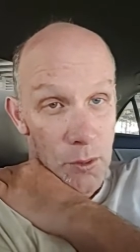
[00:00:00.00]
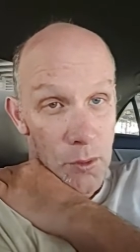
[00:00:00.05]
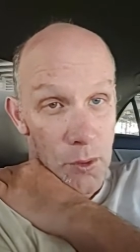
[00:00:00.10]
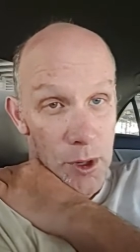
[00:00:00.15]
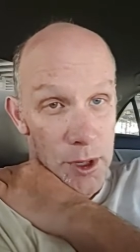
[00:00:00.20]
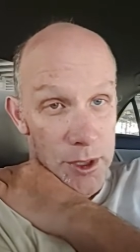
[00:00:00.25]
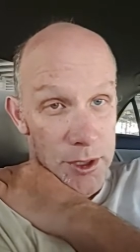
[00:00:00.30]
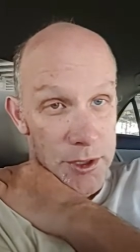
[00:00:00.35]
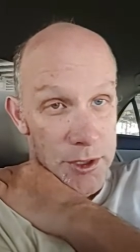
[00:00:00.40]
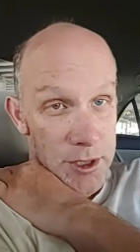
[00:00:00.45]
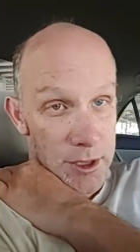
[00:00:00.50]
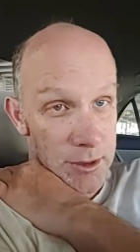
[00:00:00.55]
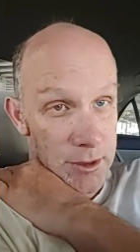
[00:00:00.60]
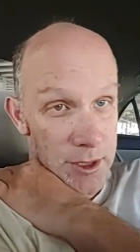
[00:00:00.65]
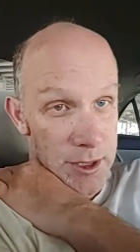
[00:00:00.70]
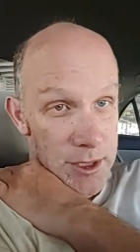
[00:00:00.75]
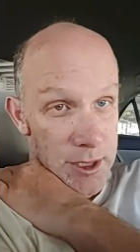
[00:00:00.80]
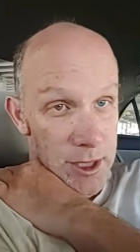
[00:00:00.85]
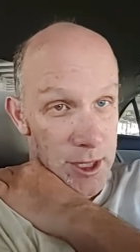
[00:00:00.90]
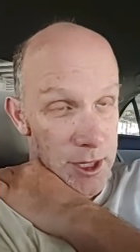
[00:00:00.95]
was in
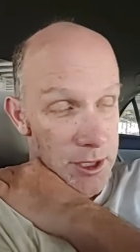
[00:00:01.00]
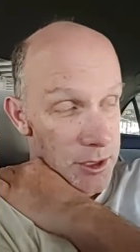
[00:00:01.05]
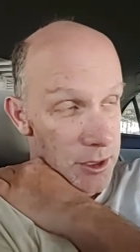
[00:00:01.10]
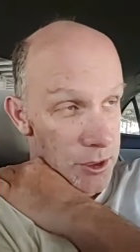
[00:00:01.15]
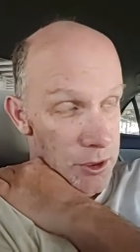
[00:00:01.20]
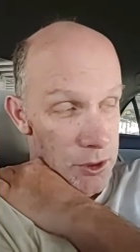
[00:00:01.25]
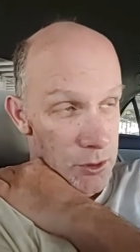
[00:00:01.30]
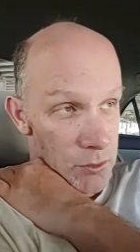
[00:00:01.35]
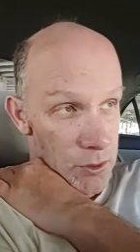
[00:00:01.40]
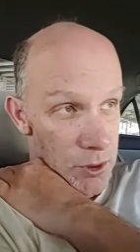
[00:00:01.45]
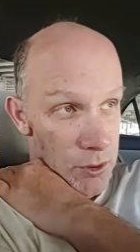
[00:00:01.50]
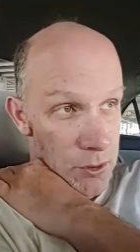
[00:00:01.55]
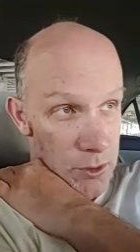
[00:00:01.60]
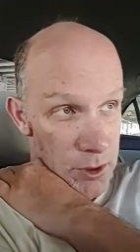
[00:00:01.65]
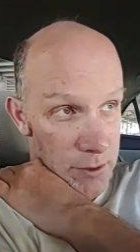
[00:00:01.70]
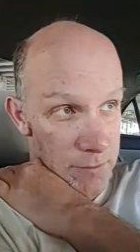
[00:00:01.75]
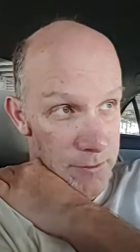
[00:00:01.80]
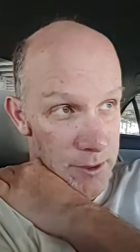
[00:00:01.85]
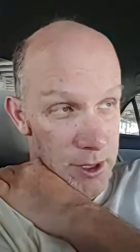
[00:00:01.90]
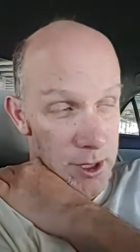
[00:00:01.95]
these cases
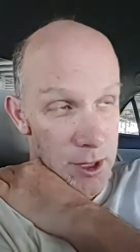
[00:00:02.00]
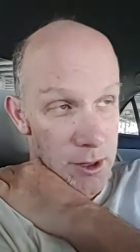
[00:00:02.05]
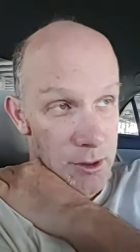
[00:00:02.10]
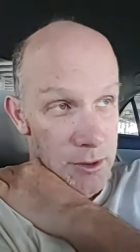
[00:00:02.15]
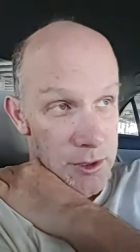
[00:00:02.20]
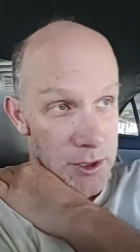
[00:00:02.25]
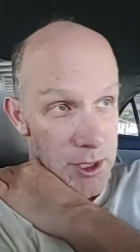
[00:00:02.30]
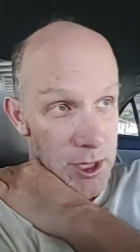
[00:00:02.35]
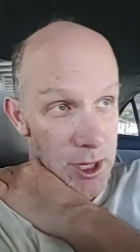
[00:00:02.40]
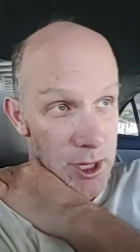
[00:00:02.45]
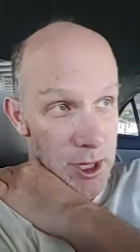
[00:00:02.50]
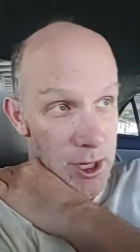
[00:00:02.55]
record videos